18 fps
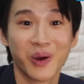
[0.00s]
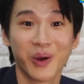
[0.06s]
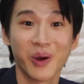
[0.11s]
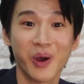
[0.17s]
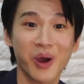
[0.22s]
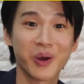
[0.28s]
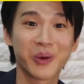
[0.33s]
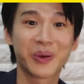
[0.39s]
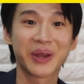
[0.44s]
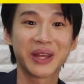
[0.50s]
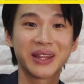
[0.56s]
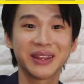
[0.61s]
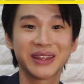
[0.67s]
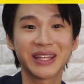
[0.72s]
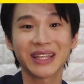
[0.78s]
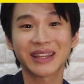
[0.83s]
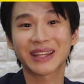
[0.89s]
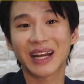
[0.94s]
Woo!
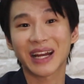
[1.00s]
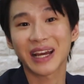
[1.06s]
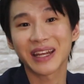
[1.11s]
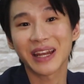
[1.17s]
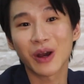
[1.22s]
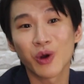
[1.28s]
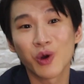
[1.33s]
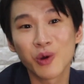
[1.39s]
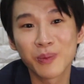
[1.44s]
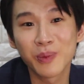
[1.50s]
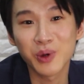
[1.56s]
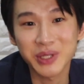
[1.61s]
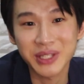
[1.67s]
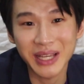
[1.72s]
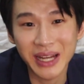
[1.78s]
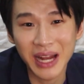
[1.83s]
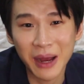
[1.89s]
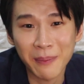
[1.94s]
Hindi talaga
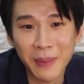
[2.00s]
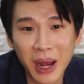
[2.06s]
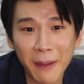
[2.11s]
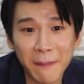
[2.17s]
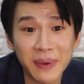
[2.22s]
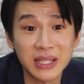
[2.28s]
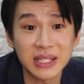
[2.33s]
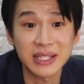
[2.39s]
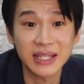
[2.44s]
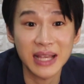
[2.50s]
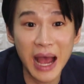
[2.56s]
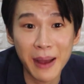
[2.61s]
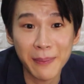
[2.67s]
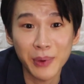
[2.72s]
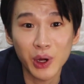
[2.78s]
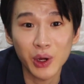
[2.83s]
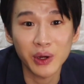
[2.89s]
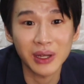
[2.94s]
nauubusan ang mga
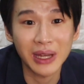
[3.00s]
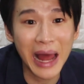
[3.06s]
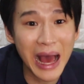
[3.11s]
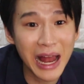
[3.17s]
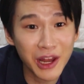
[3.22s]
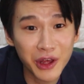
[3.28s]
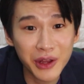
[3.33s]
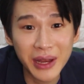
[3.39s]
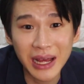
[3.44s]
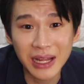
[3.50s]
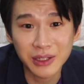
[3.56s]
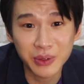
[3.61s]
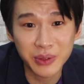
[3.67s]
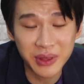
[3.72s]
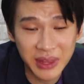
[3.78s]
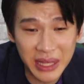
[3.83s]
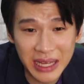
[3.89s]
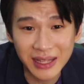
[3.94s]
pasabog, lalo na
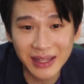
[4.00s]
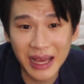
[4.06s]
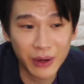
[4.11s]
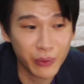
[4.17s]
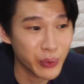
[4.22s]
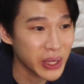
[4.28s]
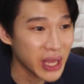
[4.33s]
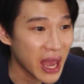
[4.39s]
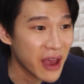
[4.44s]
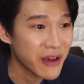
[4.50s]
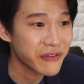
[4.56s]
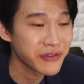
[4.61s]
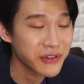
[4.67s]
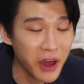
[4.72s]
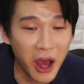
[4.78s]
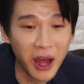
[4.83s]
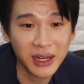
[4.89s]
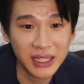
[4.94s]
to think that we have
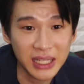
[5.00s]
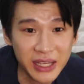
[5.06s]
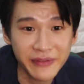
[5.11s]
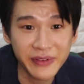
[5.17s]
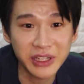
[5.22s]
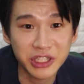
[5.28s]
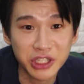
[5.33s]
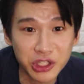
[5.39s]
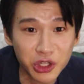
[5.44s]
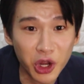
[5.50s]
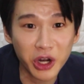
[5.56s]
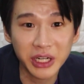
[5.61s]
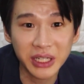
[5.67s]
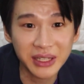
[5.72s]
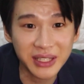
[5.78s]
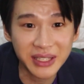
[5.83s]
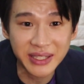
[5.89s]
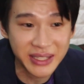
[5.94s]
not even
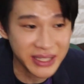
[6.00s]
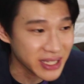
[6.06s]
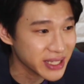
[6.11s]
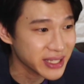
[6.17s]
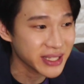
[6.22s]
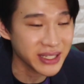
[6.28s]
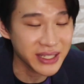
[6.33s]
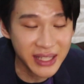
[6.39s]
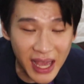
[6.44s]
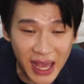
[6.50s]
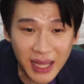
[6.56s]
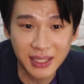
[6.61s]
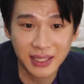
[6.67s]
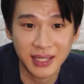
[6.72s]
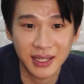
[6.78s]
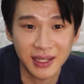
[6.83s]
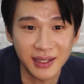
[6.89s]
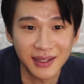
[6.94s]
started the season
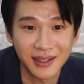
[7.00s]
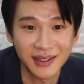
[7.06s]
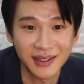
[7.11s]
yet.